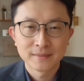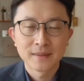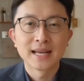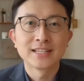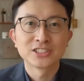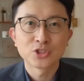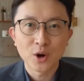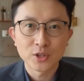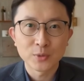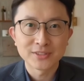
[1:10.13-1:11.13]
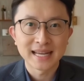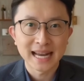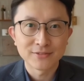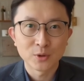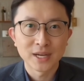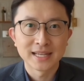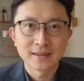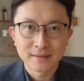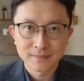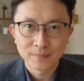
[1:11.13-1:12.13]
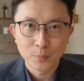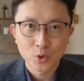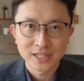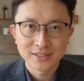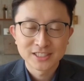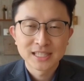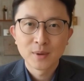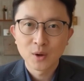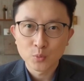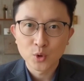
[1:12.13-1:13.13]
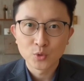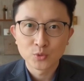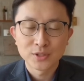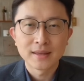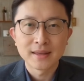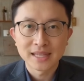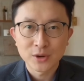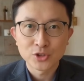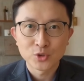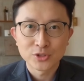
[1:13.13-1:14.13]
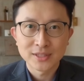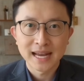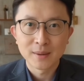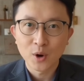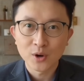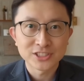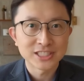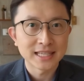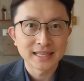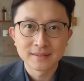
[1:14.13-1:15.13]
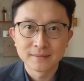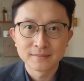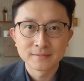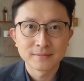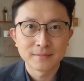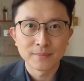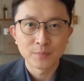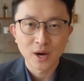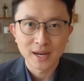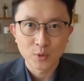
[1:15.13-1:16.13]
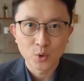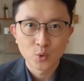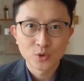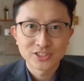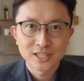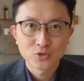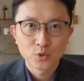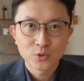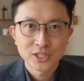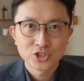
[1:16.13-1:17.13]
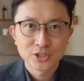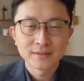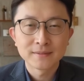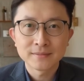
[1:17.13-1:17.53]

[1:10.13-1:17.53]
Let's start with the heavyweight, Bukit Timah Road, near Newton MRT. Prime Core Central Region.